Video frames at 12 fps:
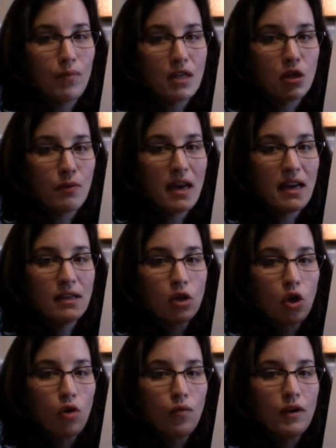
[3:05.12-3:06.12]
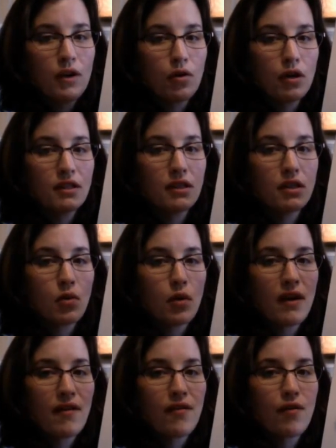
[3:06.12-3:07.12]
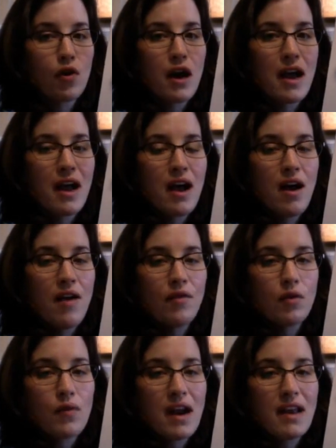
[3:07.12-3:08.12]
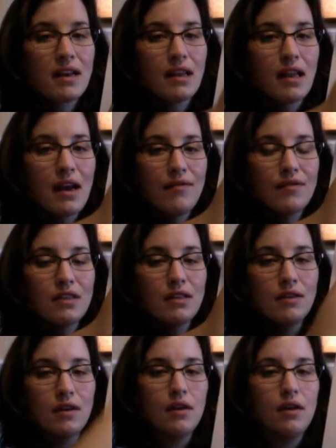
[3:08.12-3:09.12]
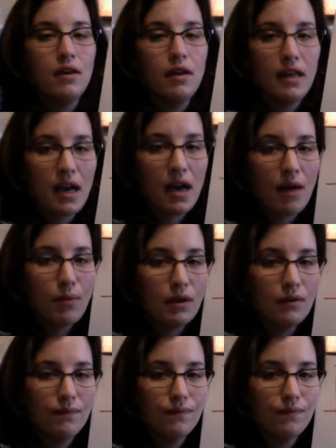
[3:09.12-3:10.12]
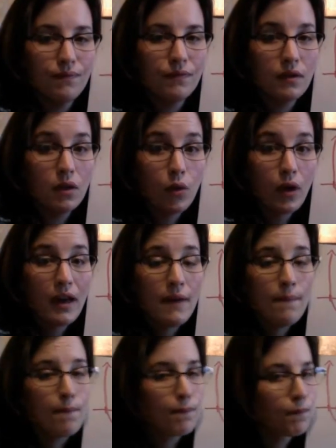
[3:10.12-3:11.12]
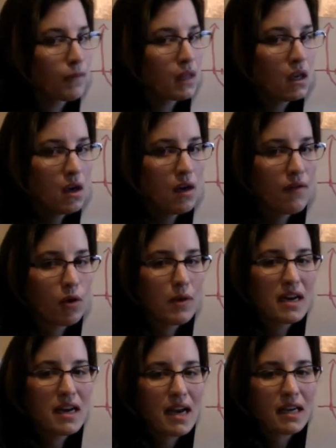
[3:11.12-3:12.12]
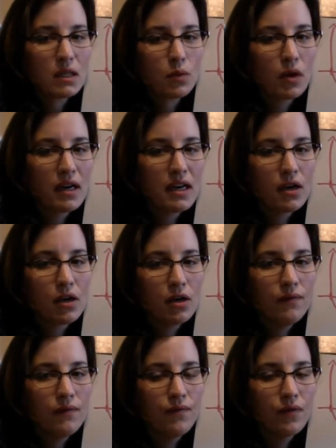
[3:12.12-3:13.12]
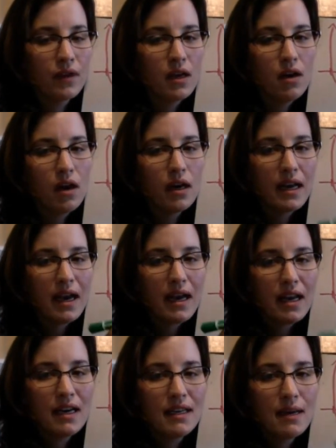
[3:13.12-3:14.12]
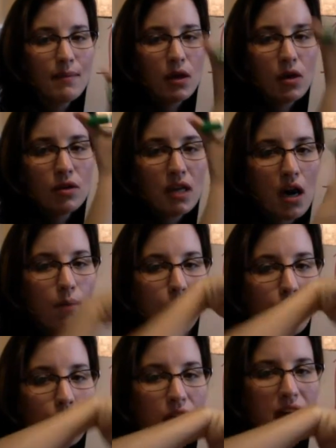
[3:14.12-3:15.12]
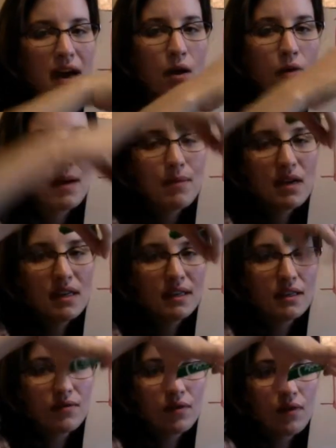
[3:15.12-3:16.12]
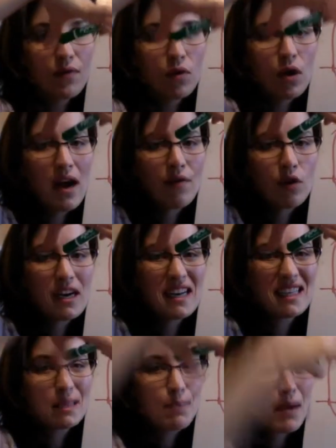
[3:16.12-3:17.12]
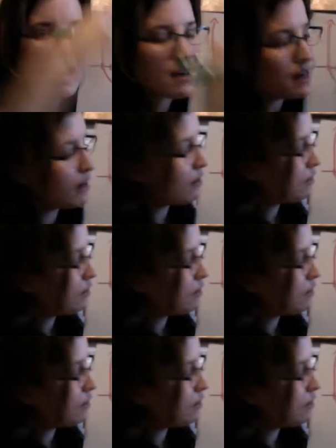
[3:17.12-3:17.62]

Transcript: My domain is all real because it's going forever right and left and up. Okay? For my next one here, again, anytime it goes up or down, that means it's forever expanding.